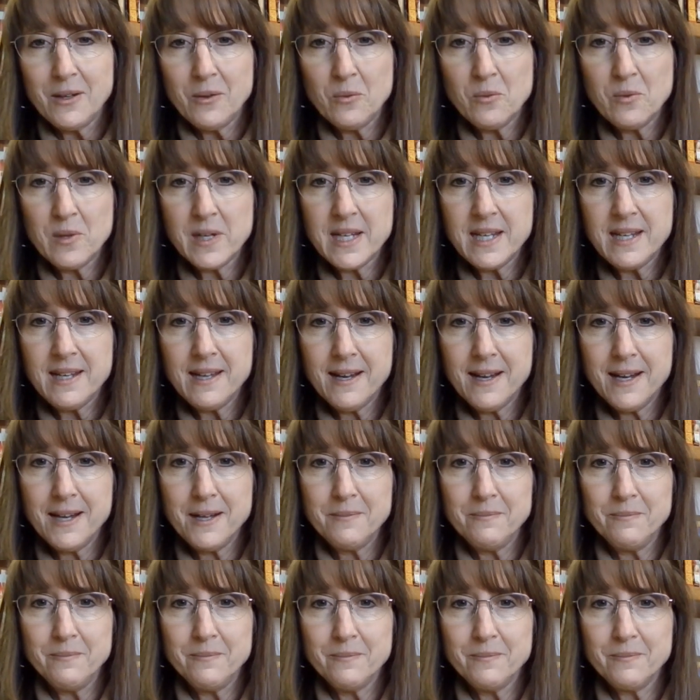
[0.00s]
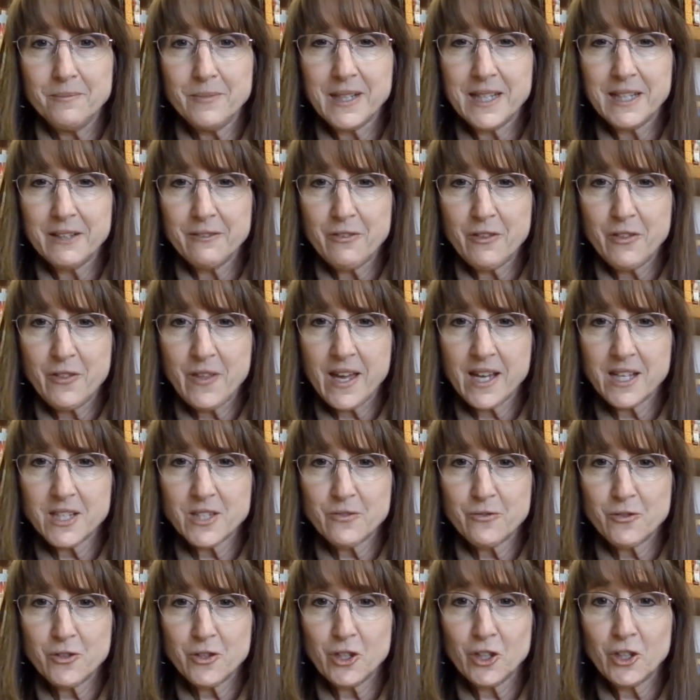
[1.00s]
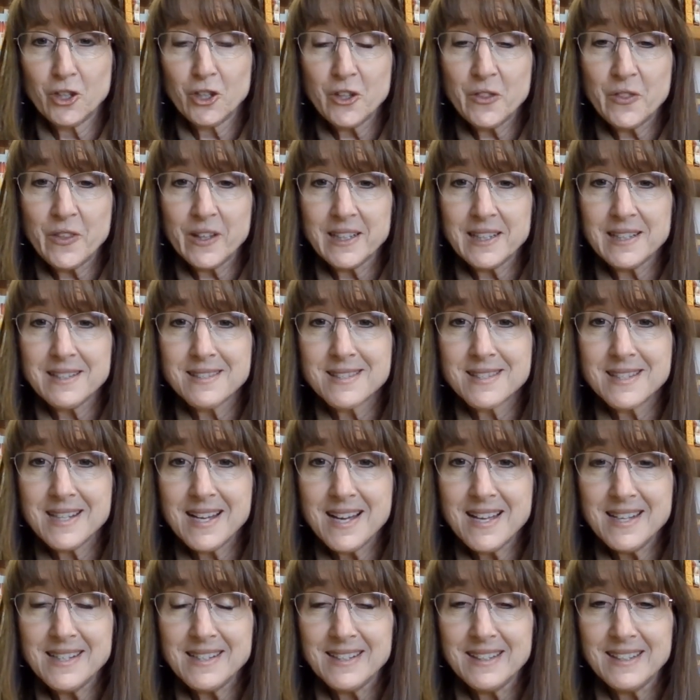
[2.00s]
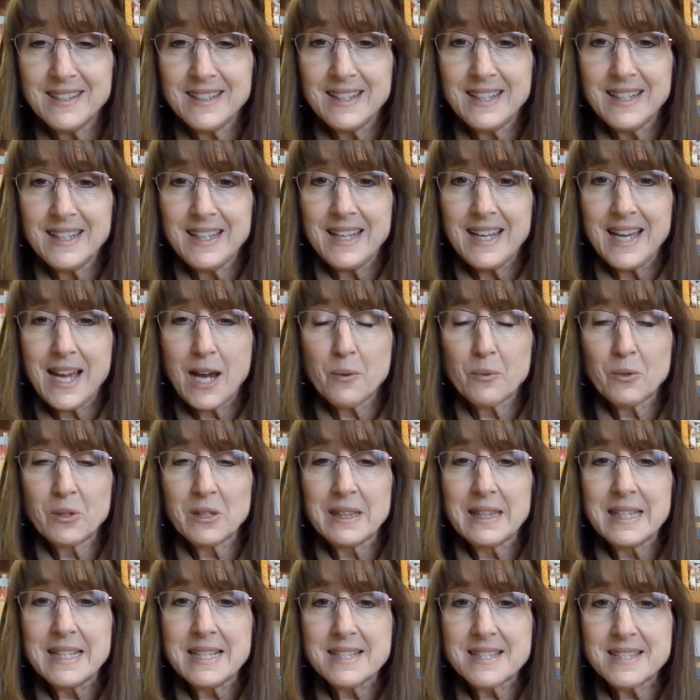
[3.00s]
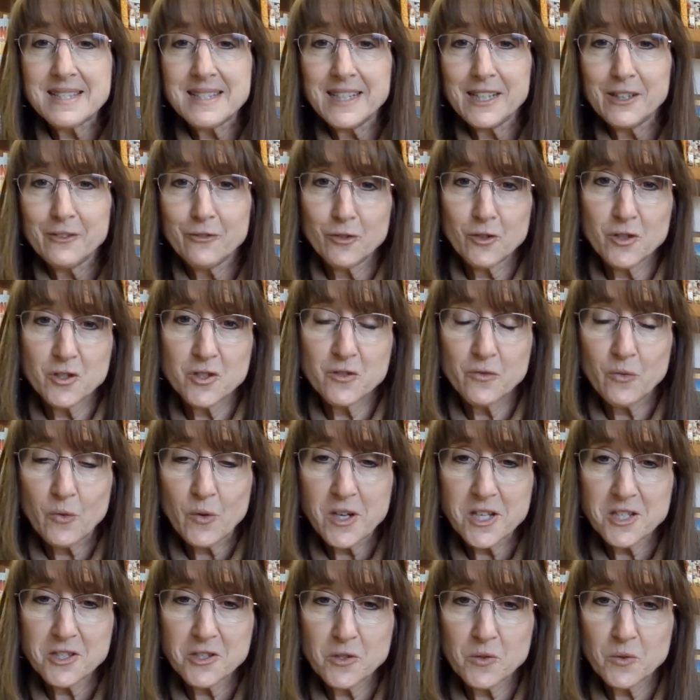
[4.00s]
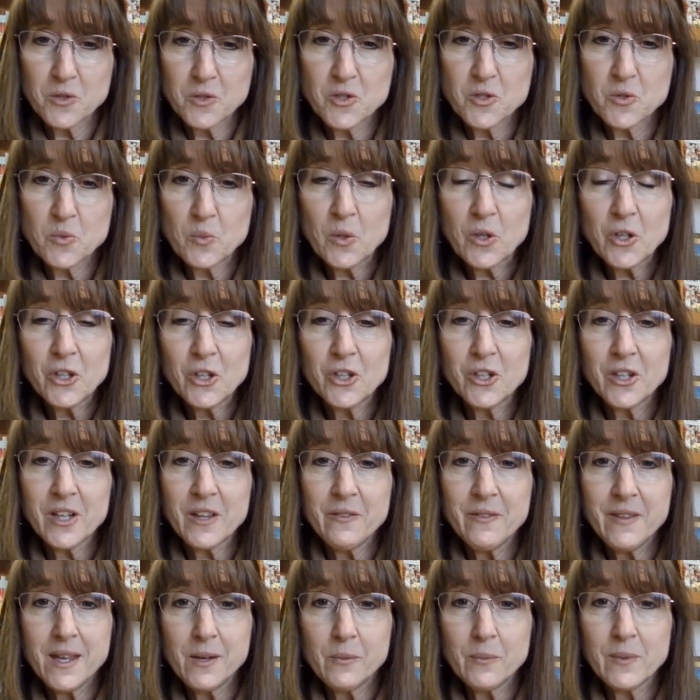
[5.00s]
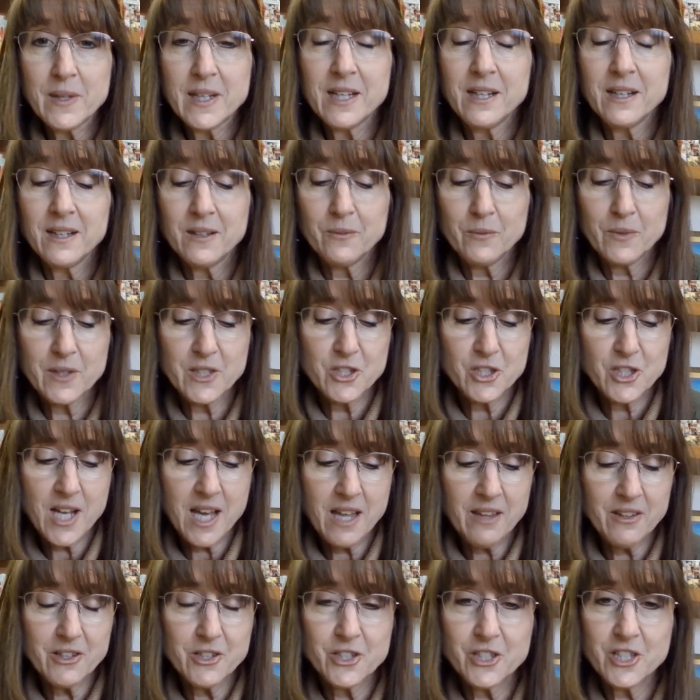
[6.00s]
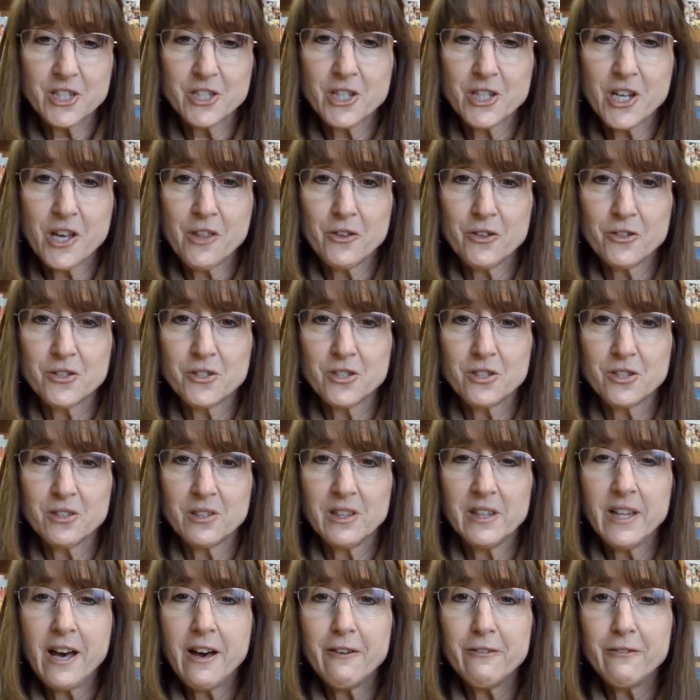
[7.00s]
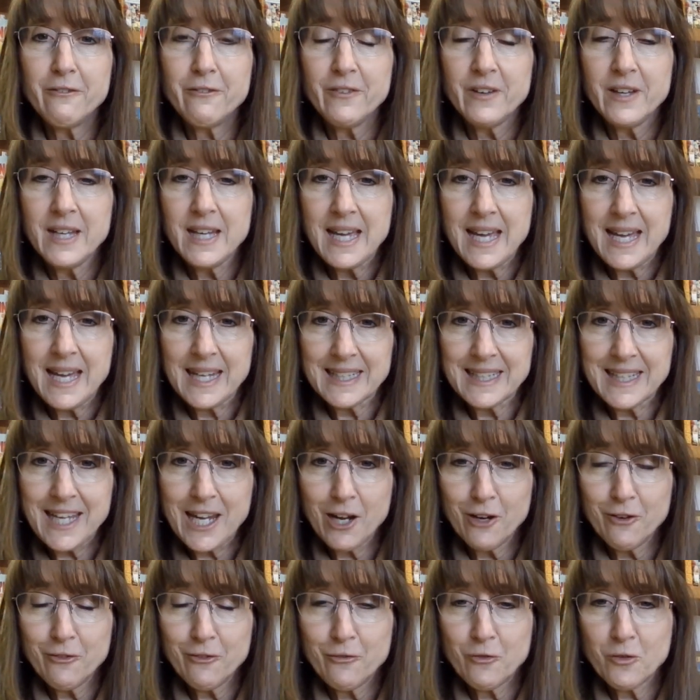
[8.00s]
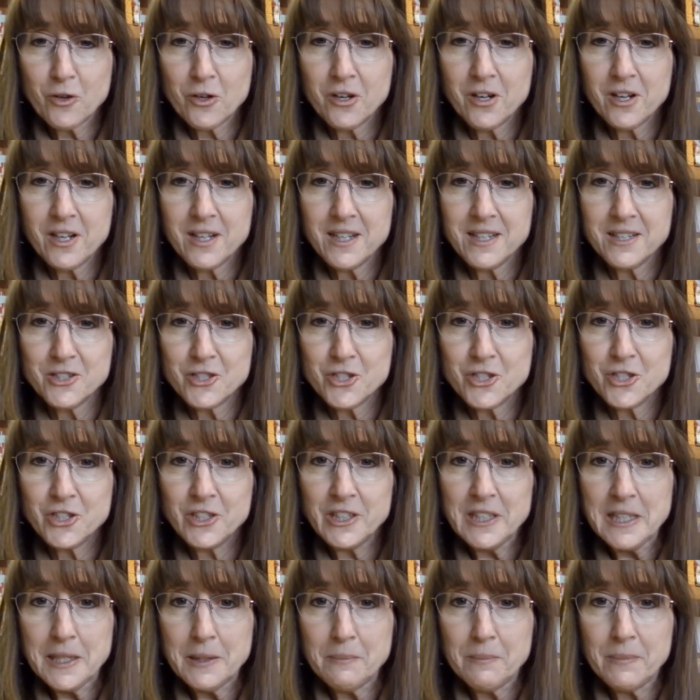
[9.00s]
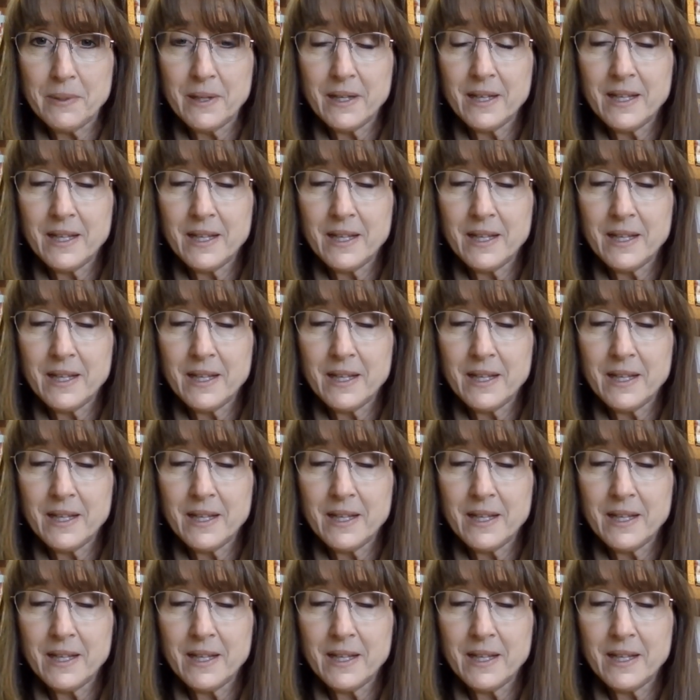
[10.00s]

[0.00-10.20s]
We give thanks for the good that he's done. And we're listening for his voice through his word. And then we challenge each other to love and care for his sheep.